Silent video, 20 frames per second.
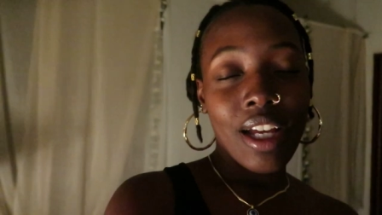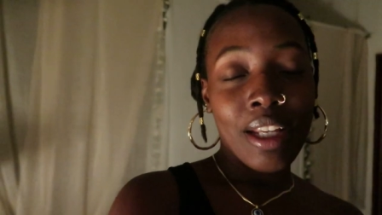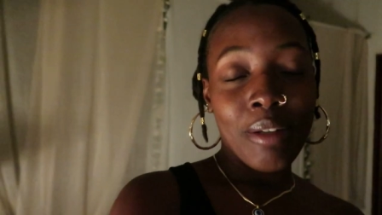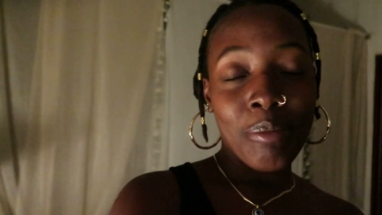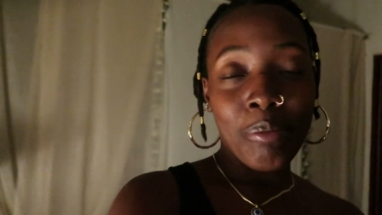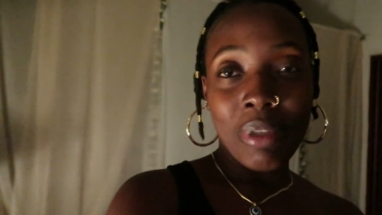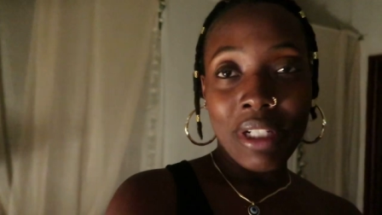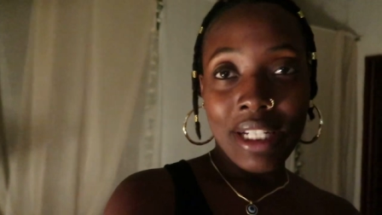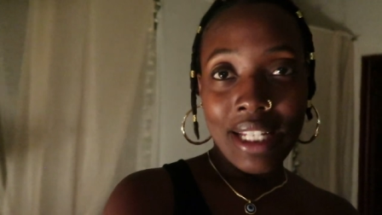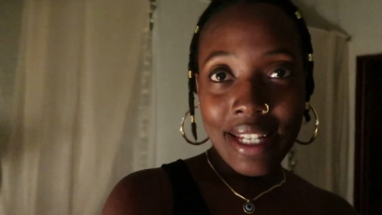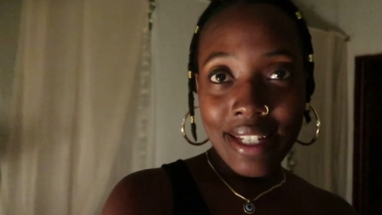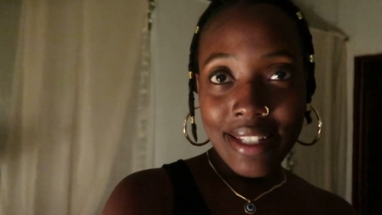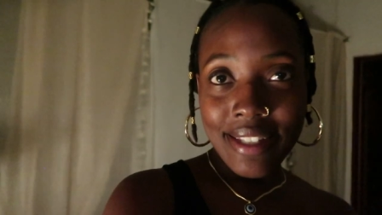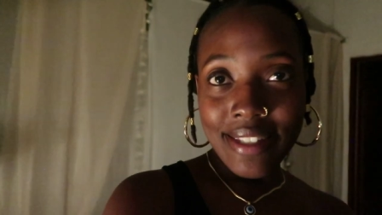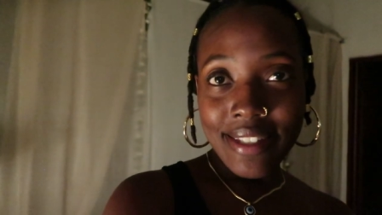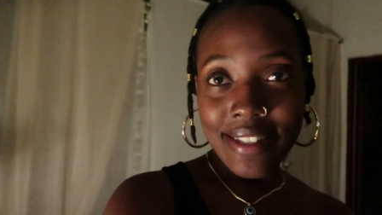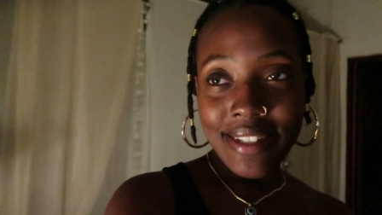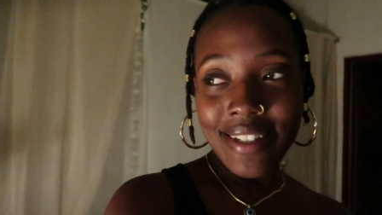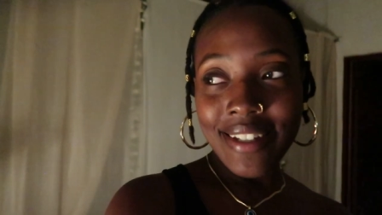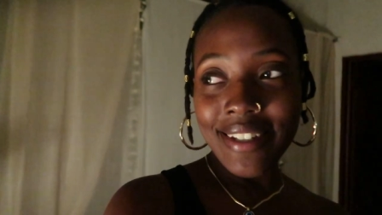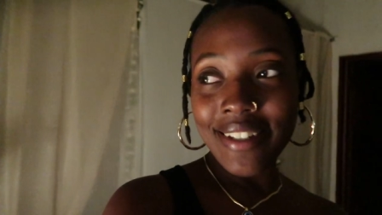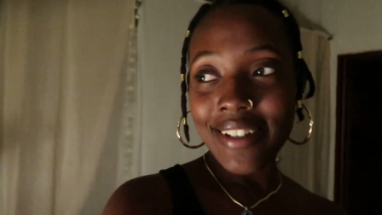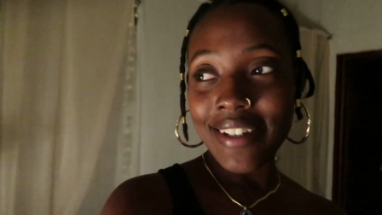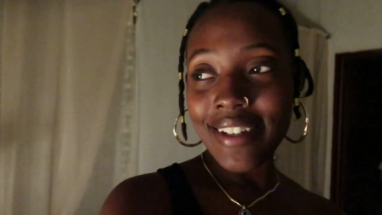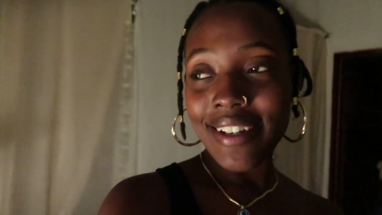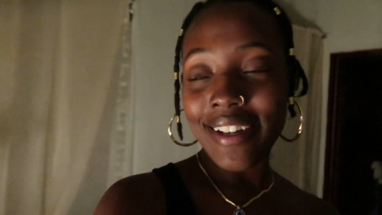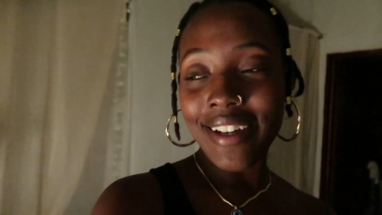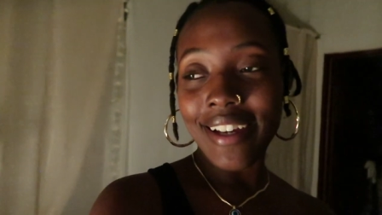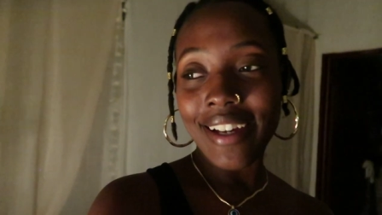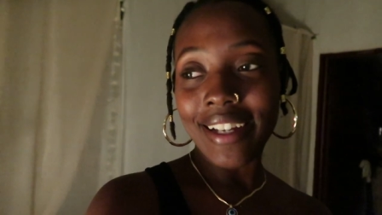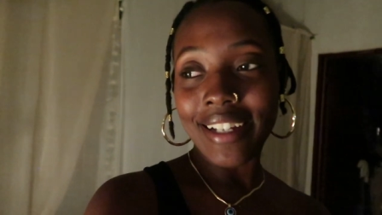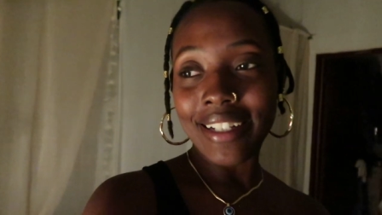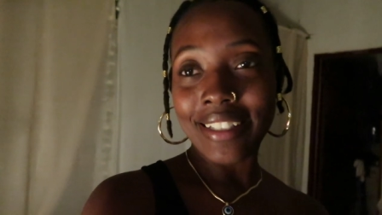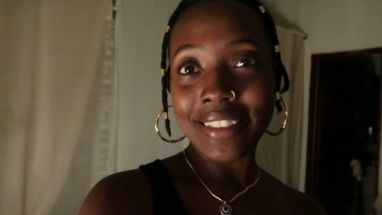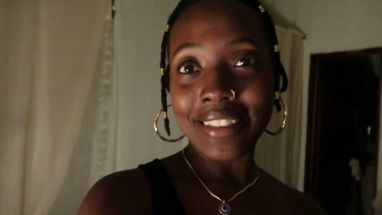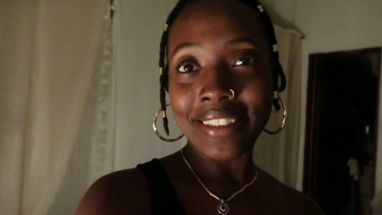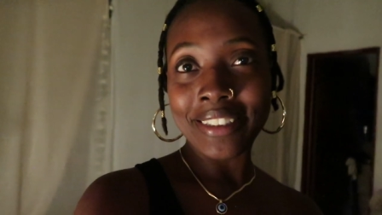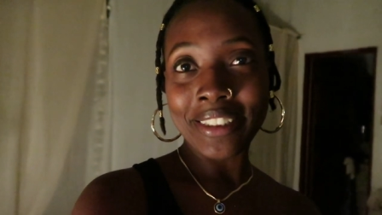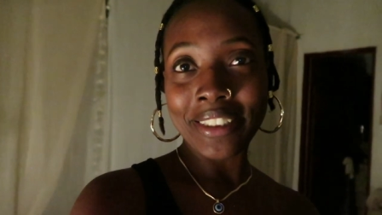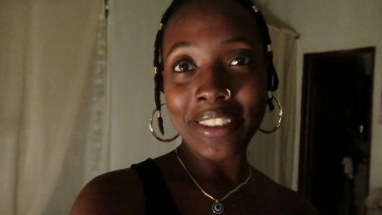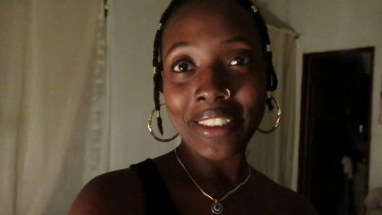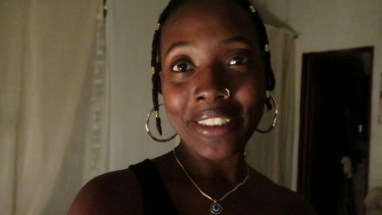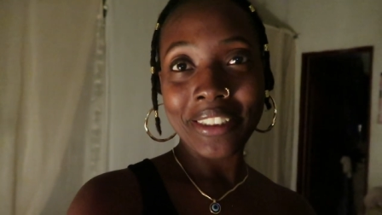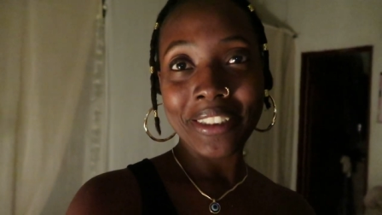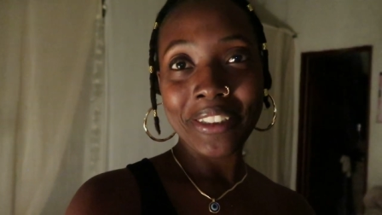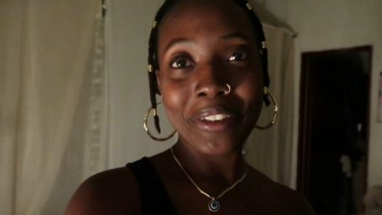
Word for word: and blessed and